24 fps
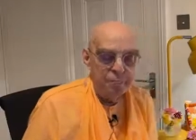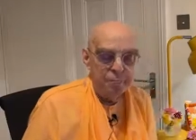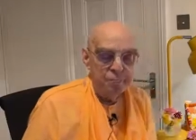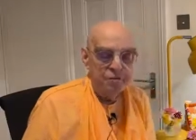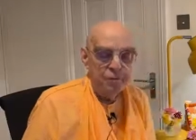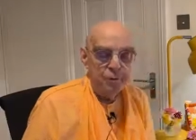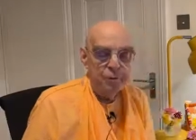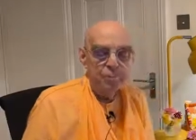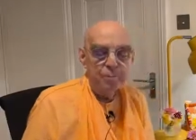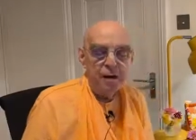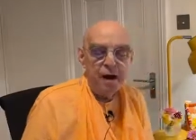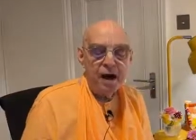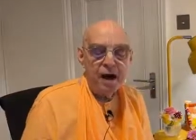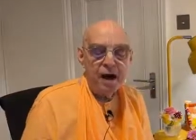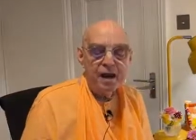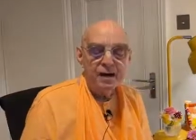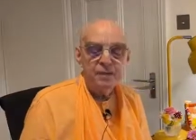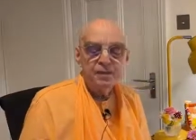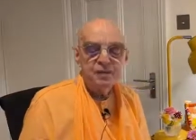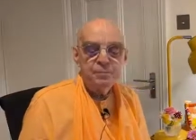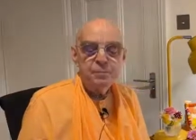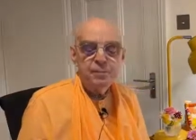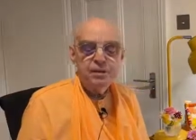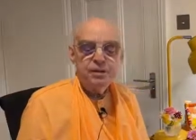Their
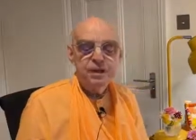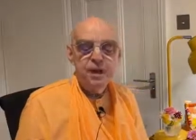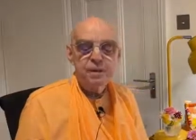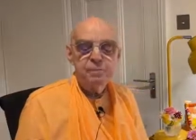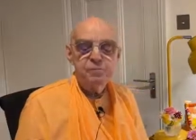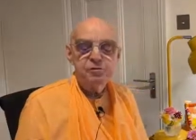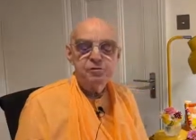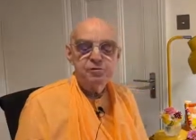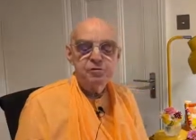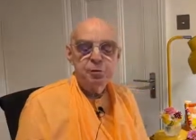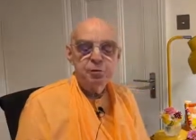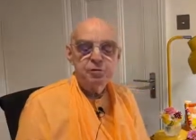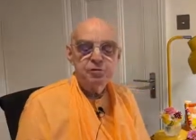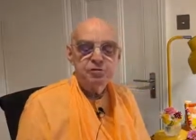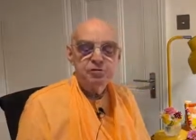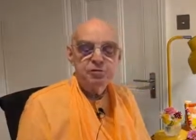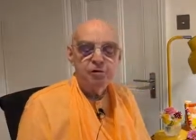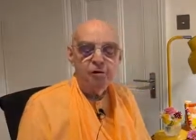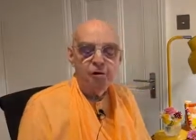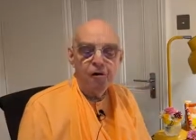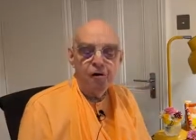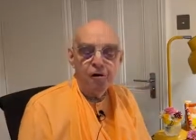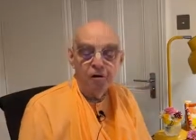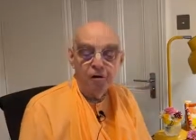bodies became so
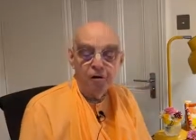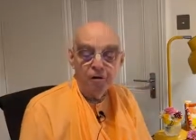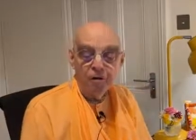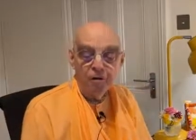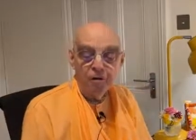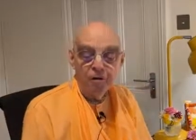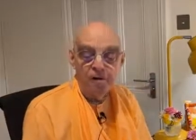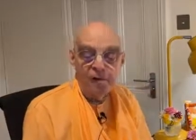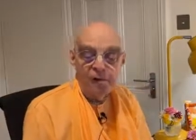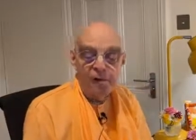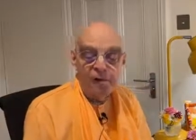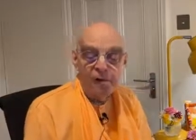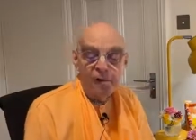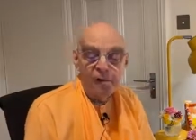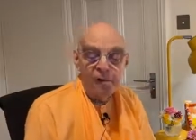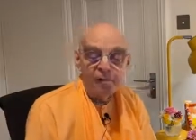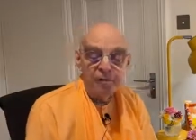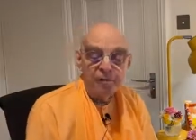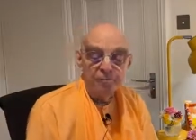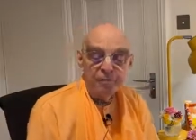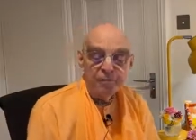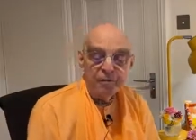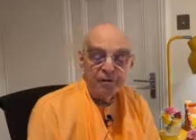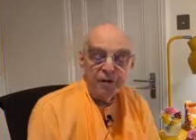tall
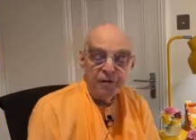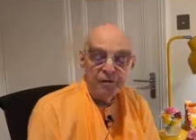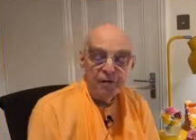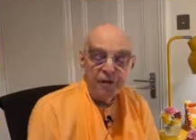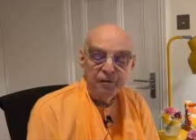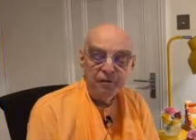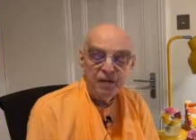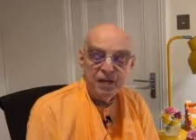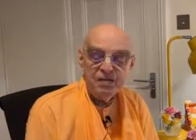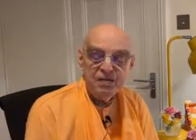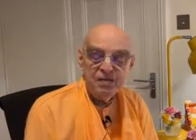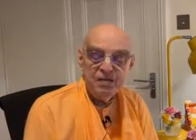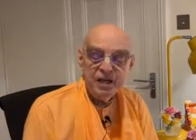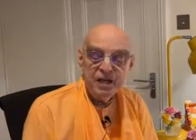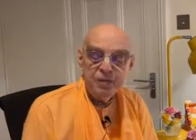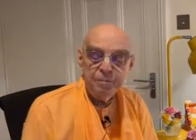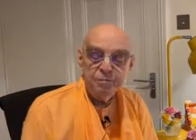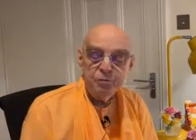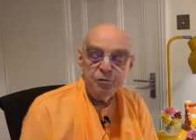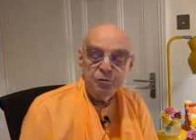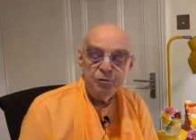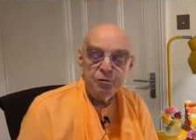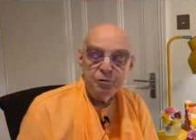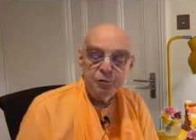that they
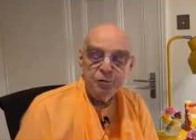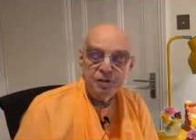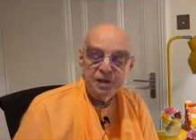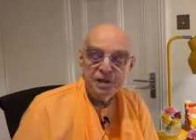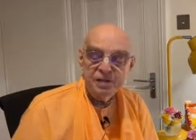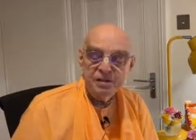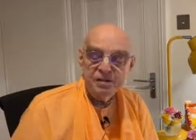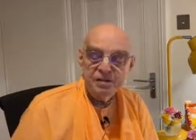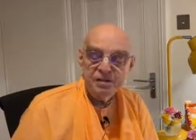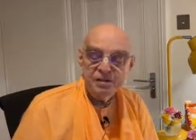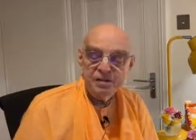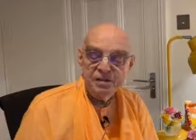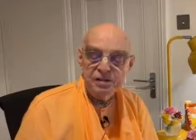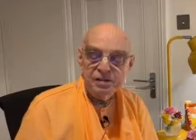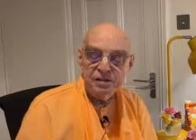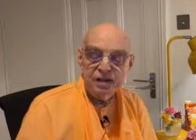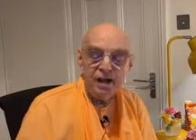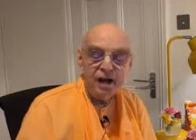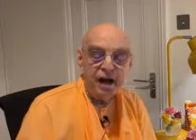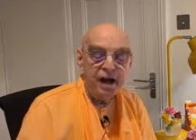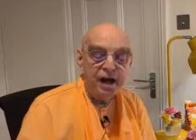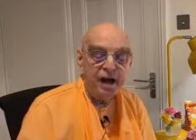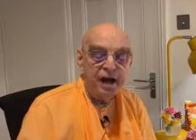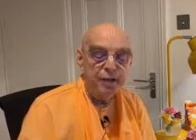seemed to kiss the
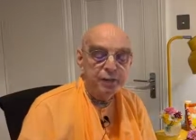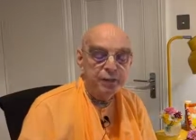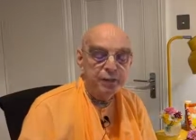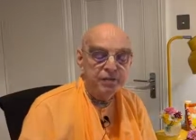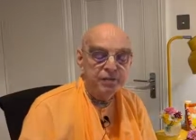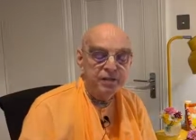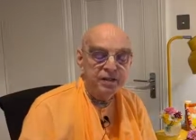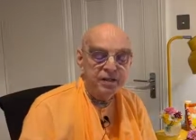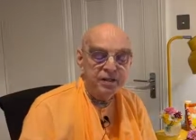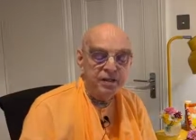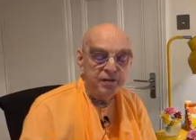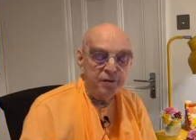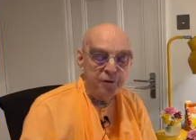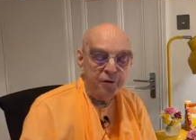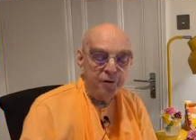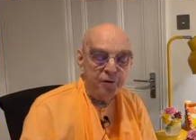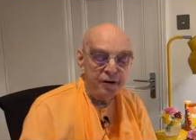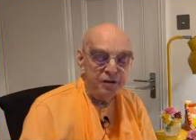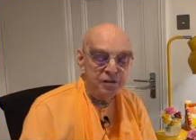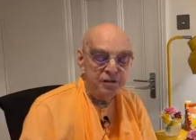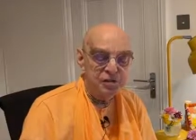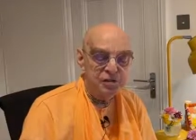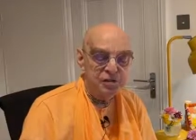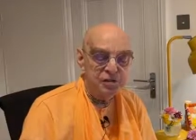sky with the
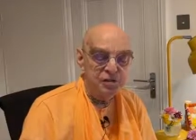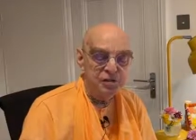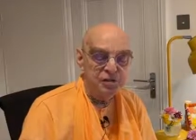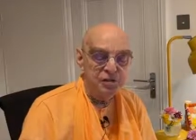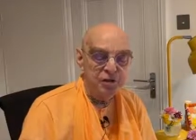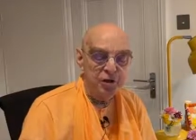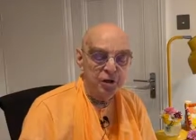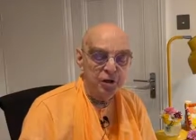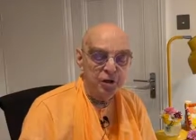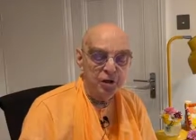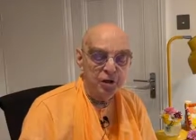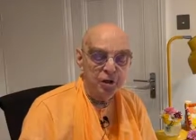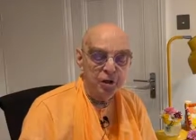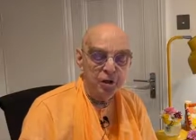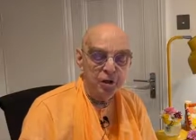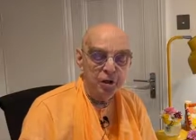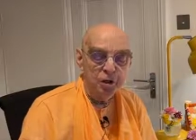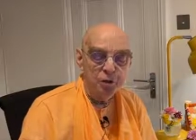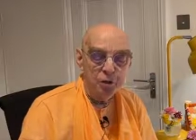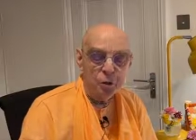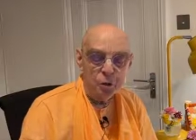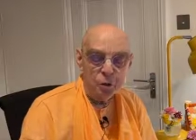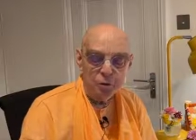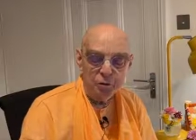crests of their
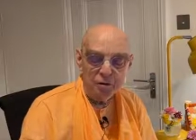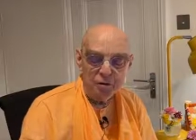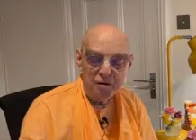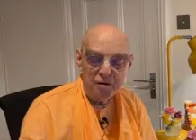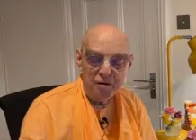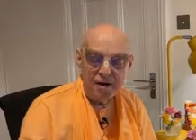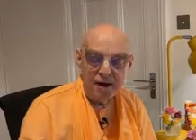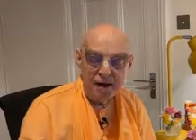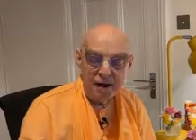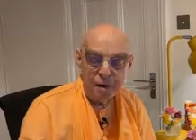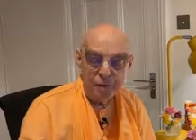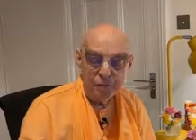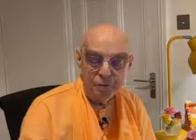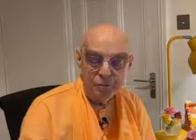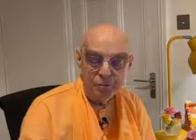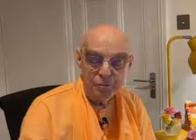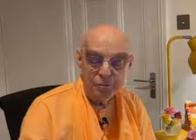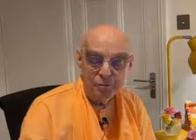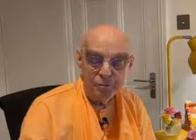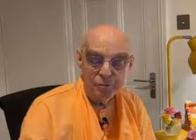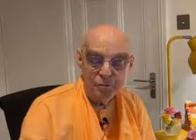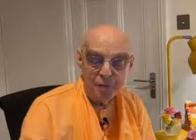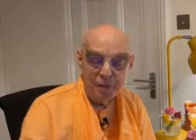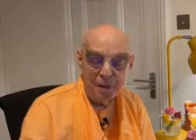gold
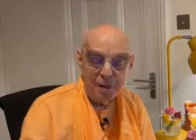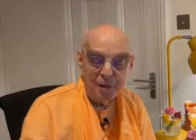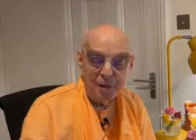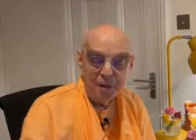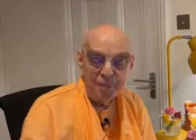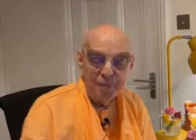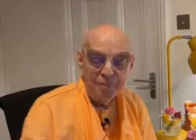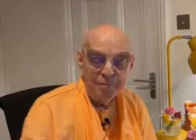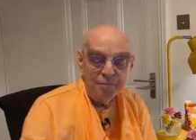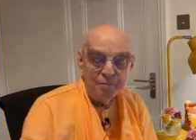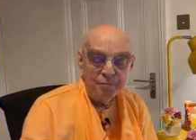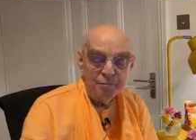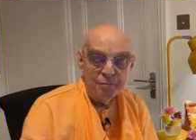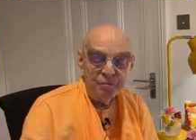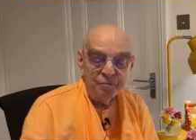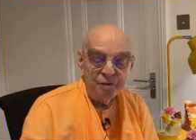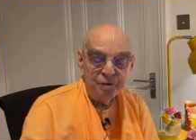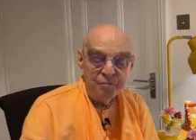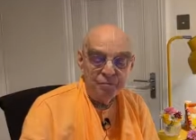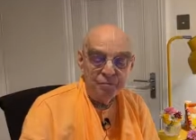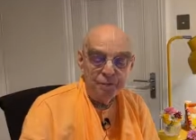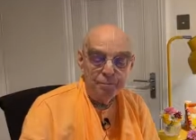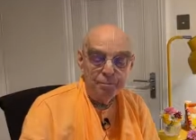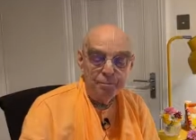crowns.
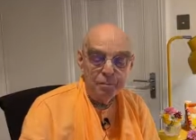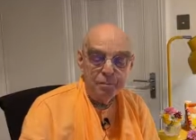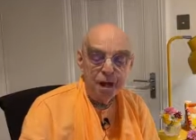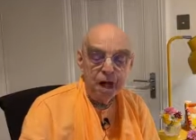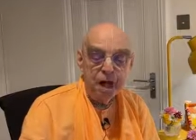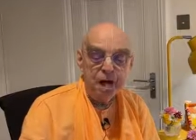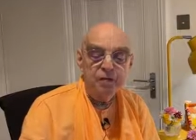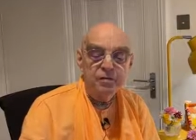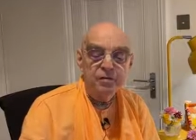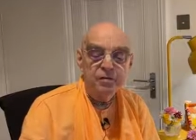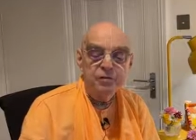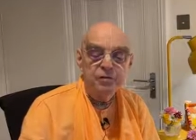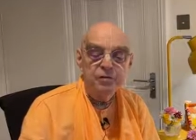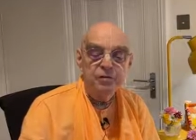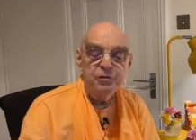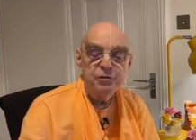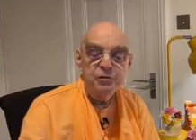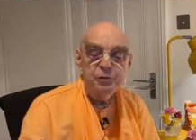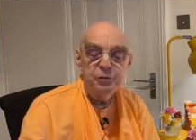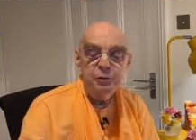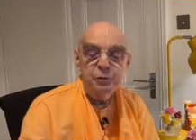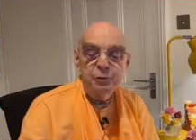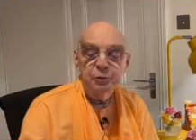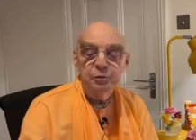They blocked the
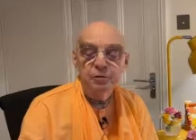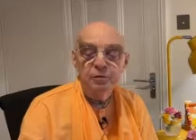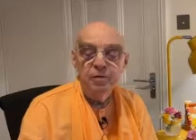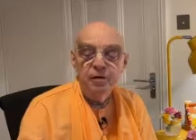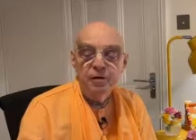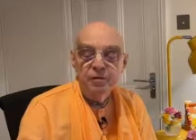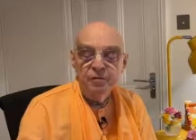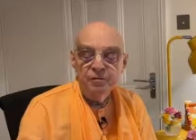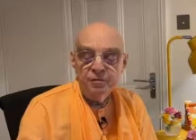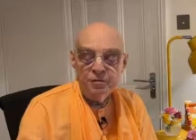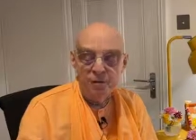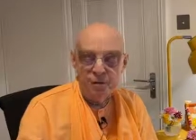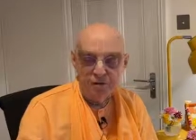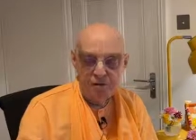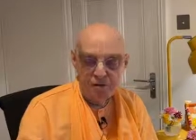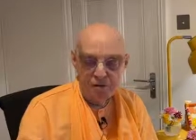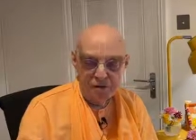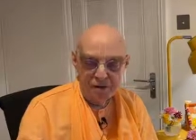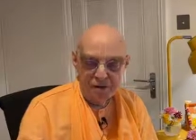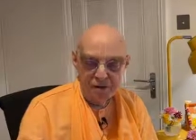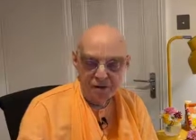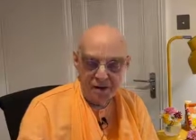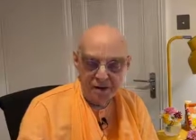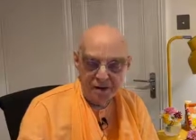view of
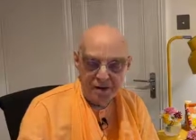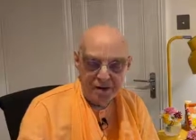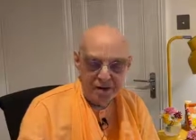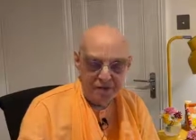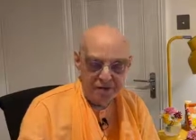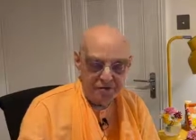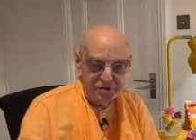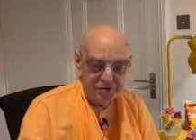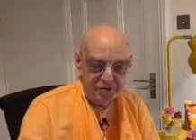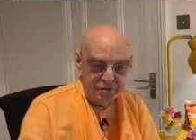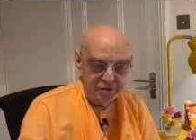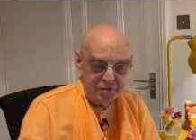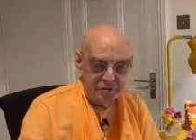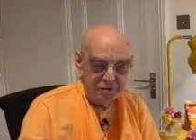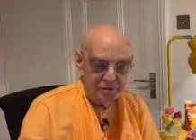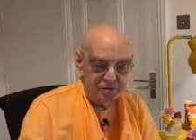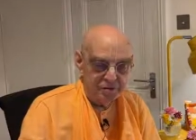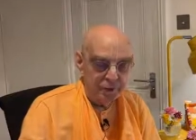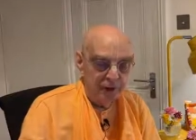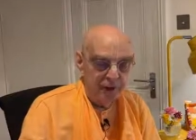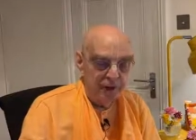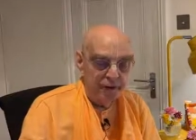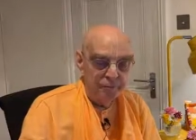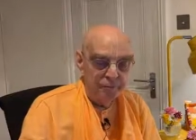all directions